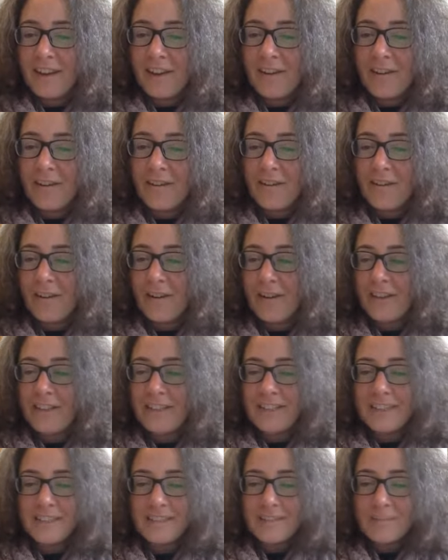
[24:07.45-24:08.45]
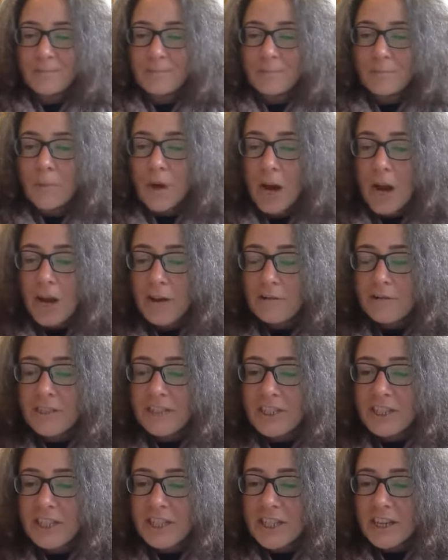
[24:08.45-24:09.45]
All right. Mar
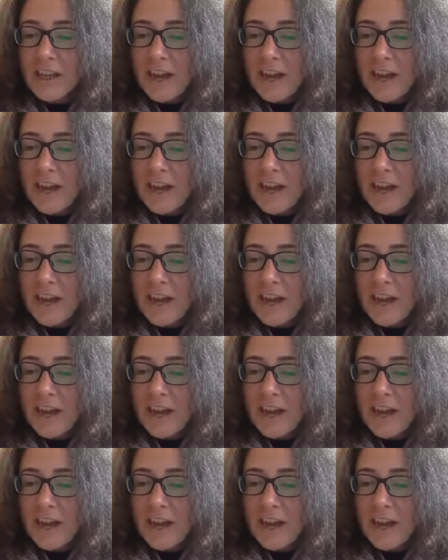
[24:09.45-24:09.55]
Ritchie,